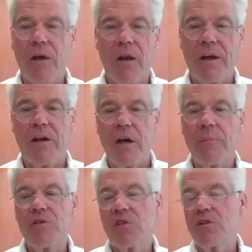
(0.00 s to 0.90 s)
A lot of
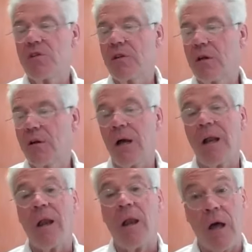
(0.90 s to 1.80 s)
common sense in there, a
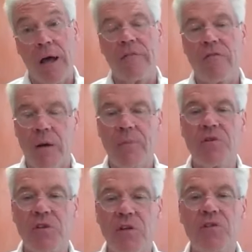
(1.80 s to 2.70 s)
lot of common
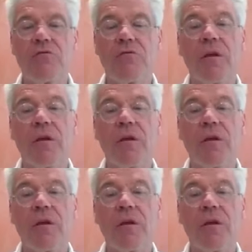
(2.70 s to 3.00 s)
sense,